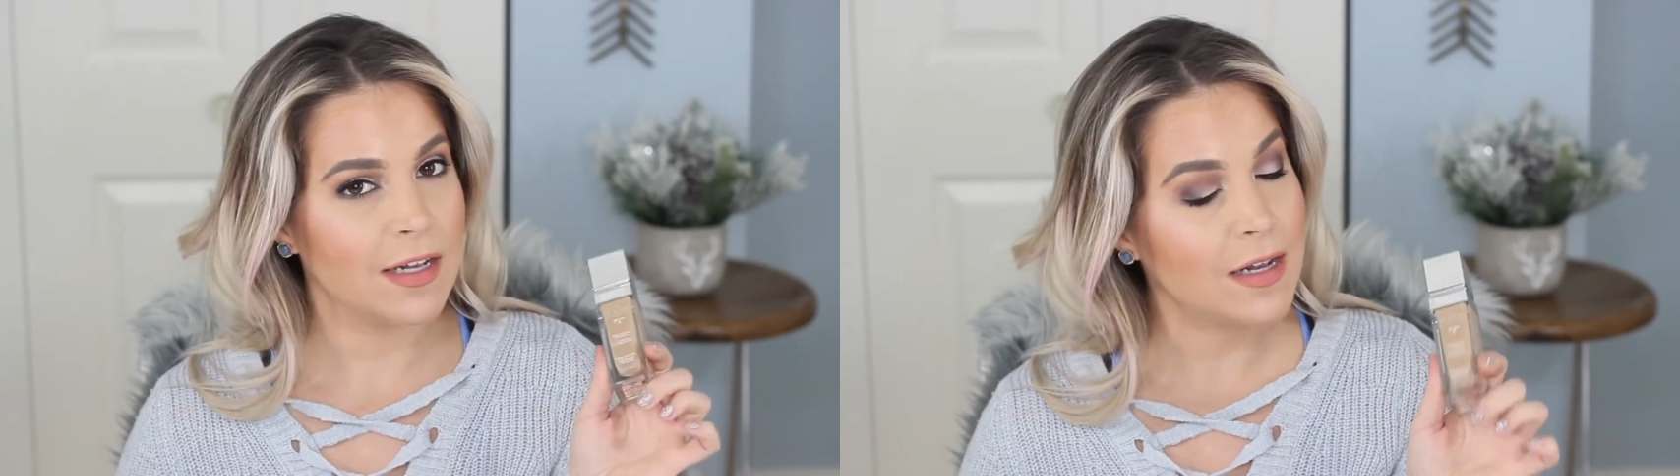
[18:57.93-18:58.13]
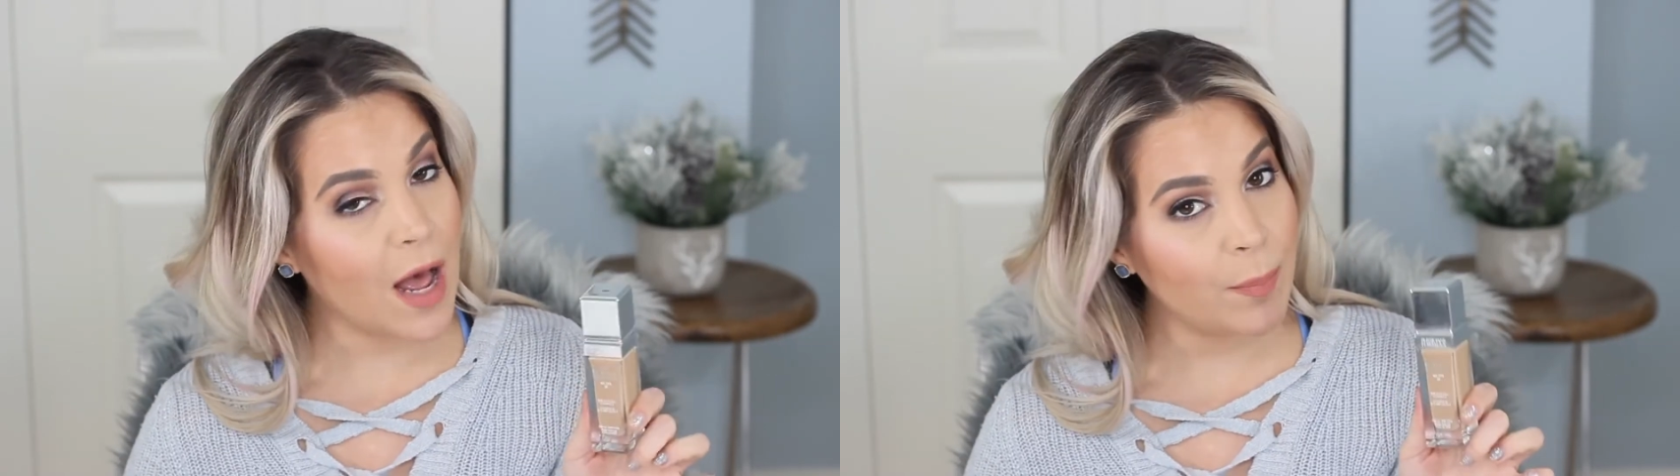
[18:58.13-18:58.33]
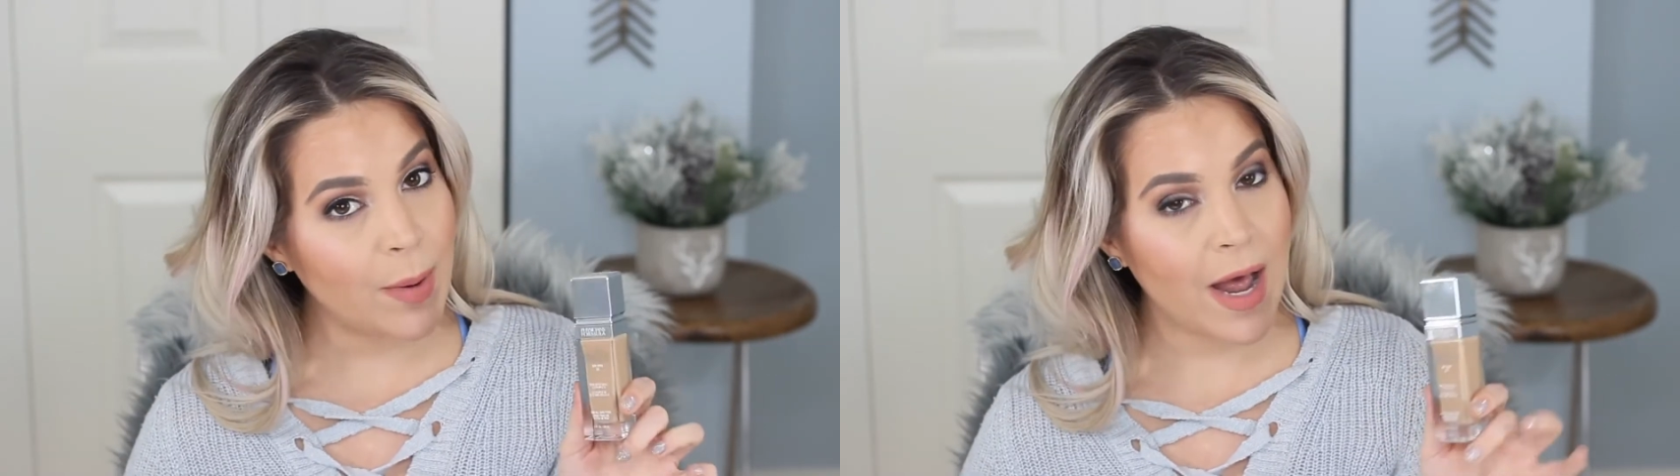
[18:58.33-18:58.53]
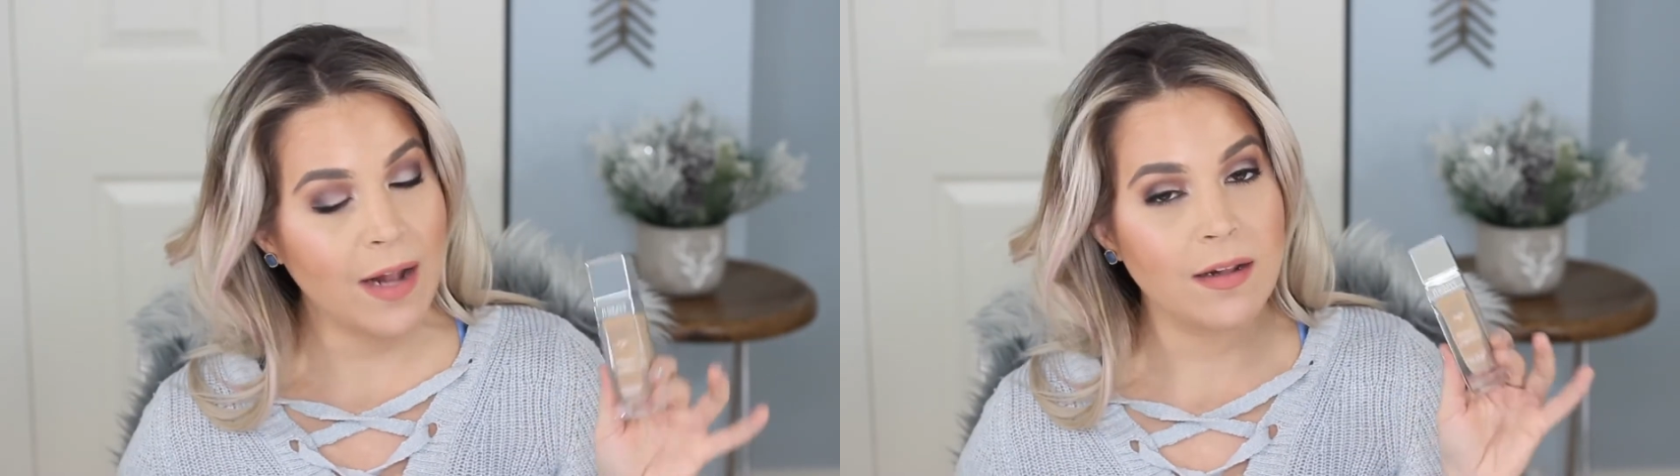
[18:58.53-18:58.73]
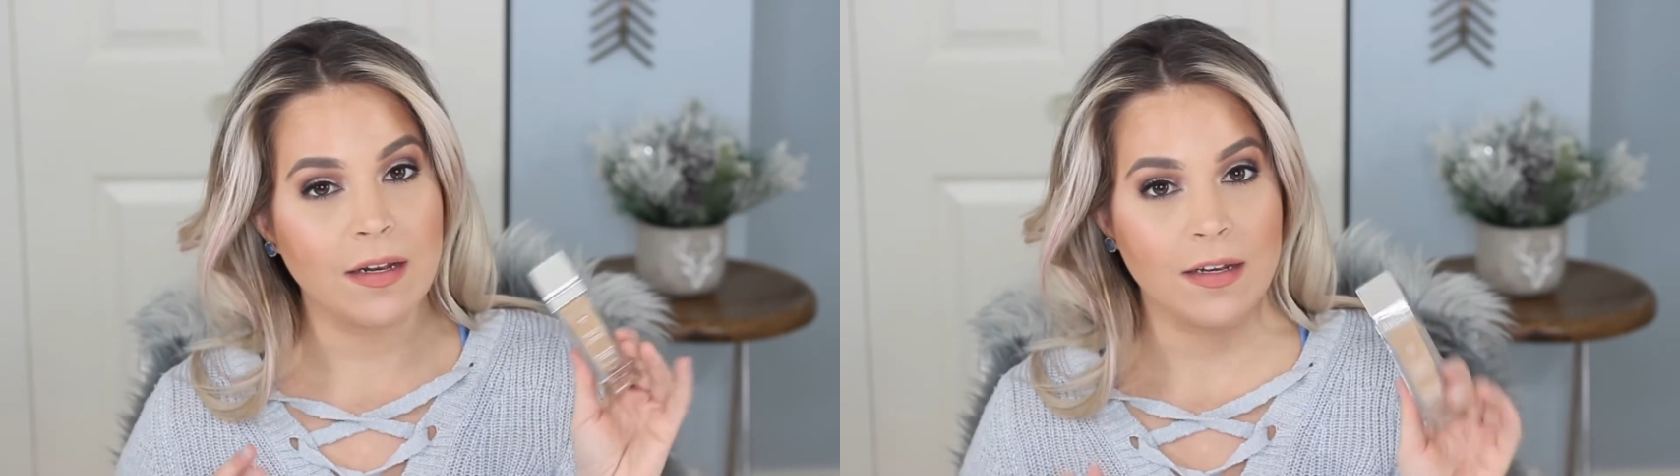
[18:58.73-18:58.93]
Not
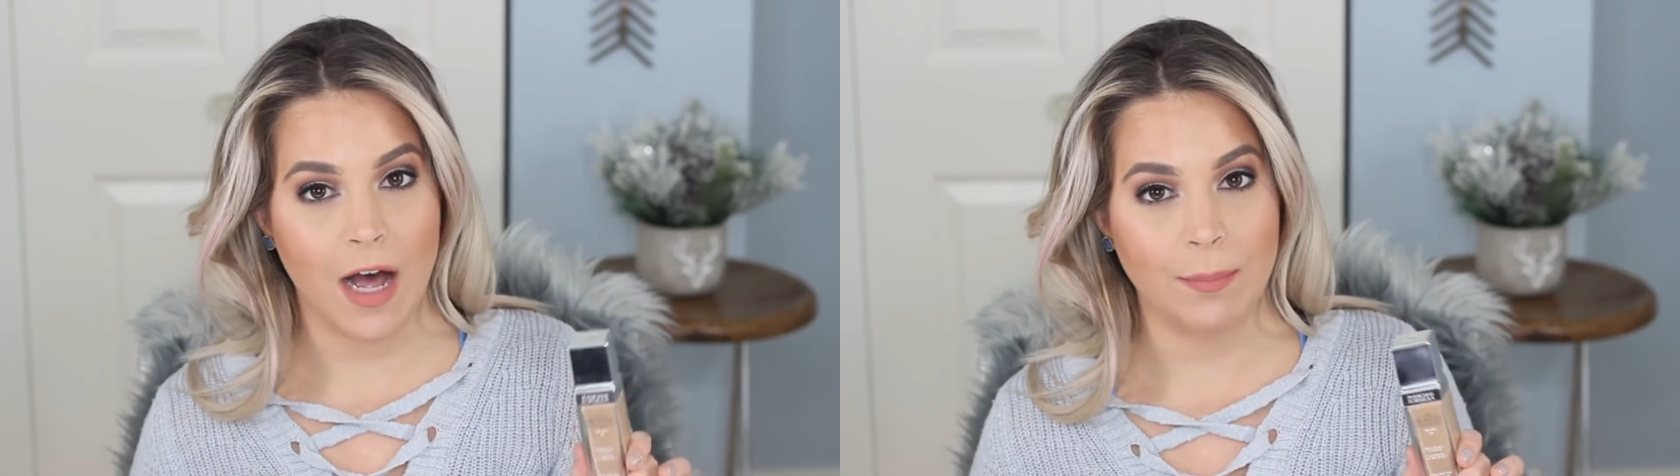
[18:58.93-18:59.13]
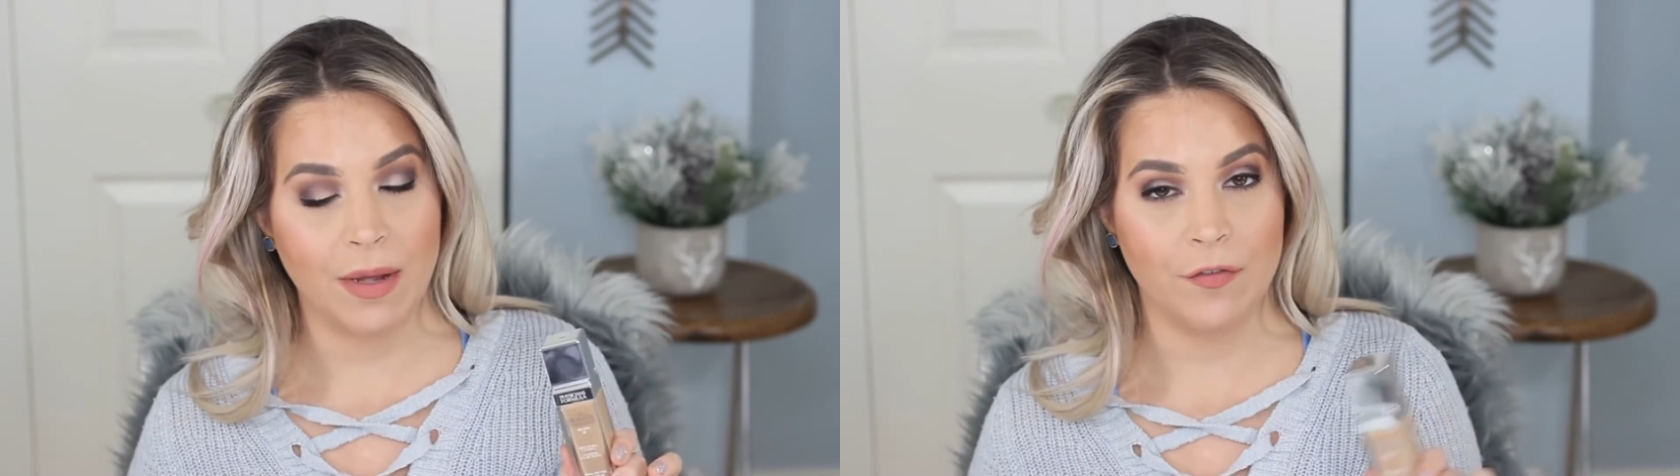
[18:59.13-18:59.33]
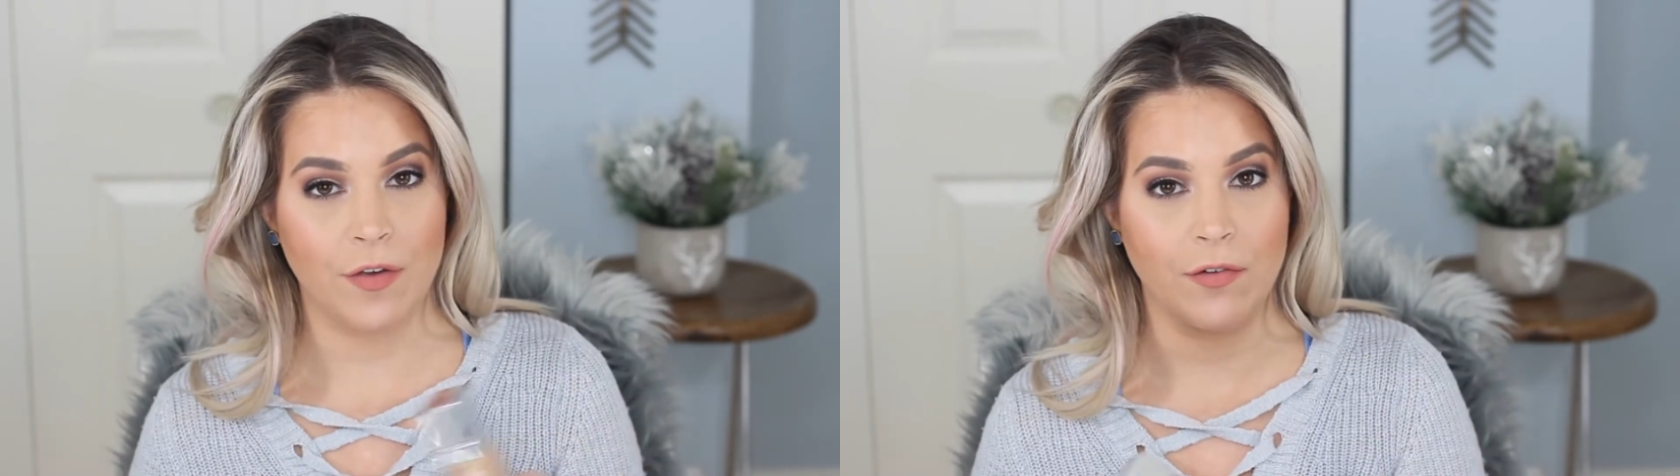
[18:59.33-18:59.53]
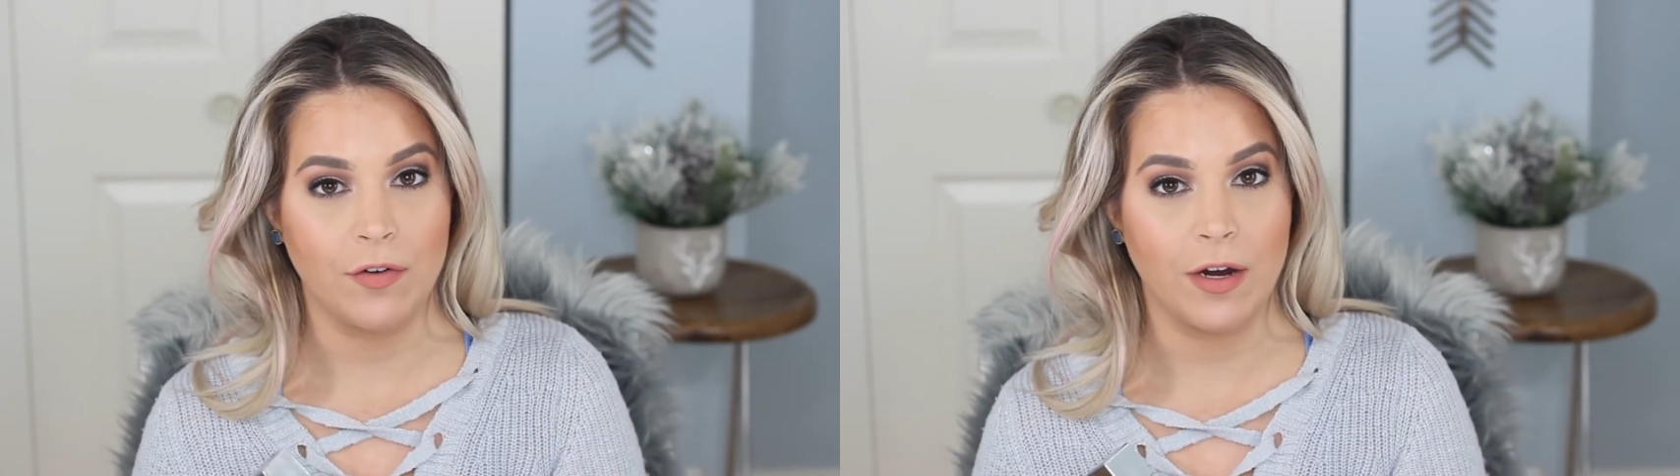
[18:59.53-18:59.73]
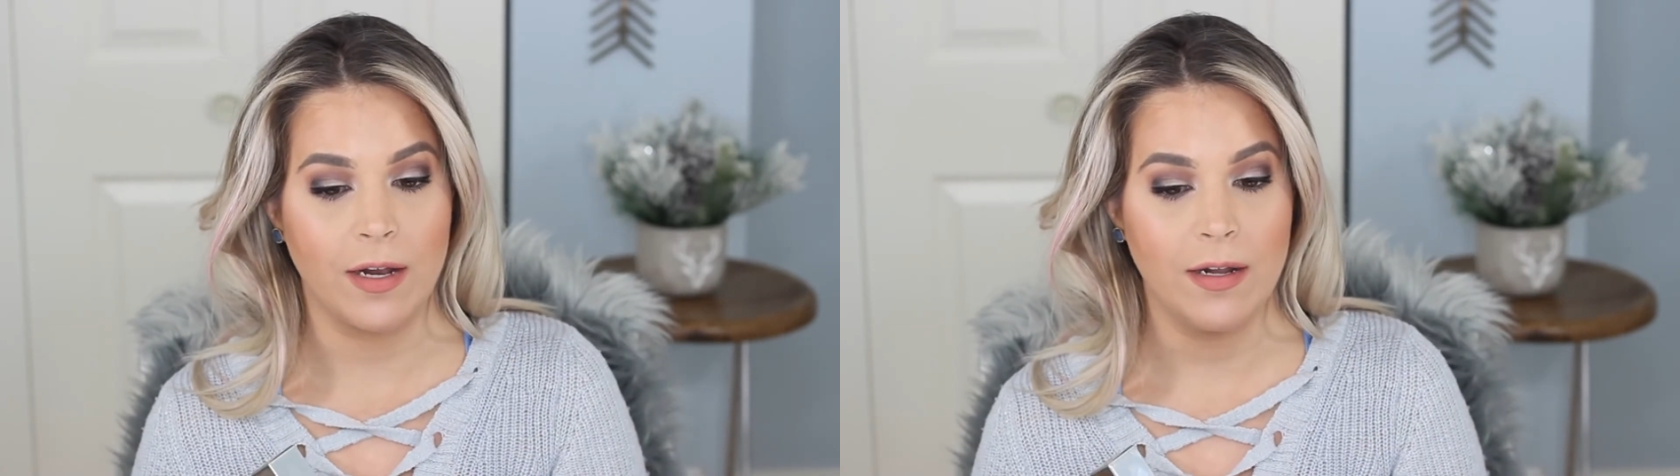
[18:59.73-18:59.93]
bad, not my
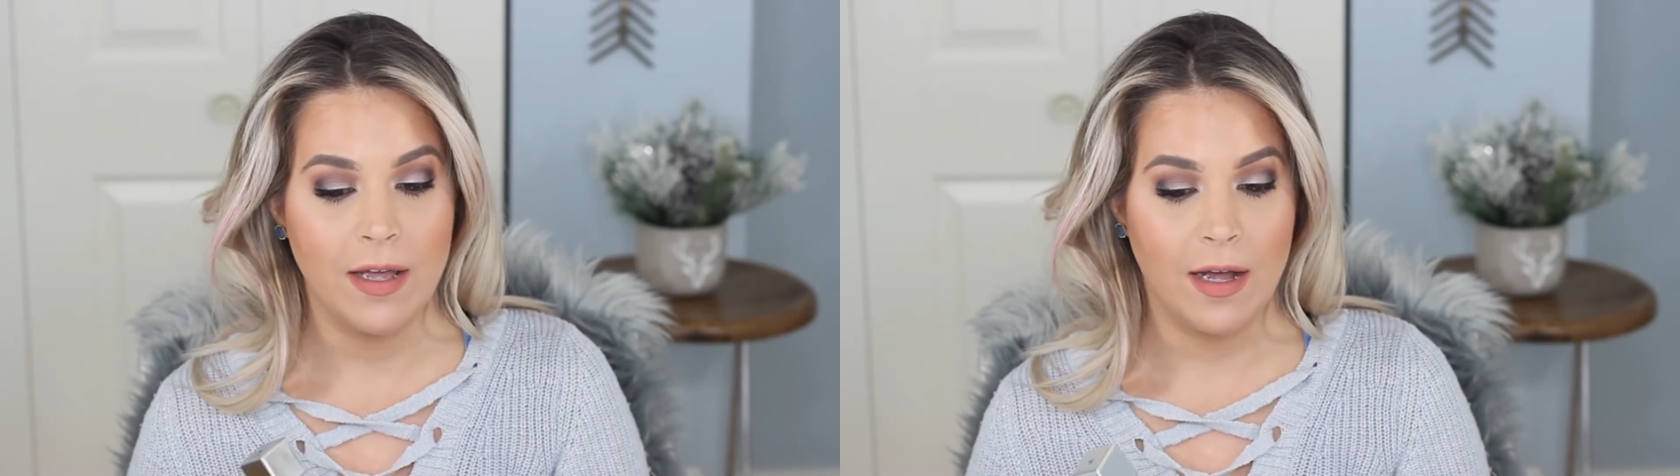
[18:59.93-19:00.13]
favorite,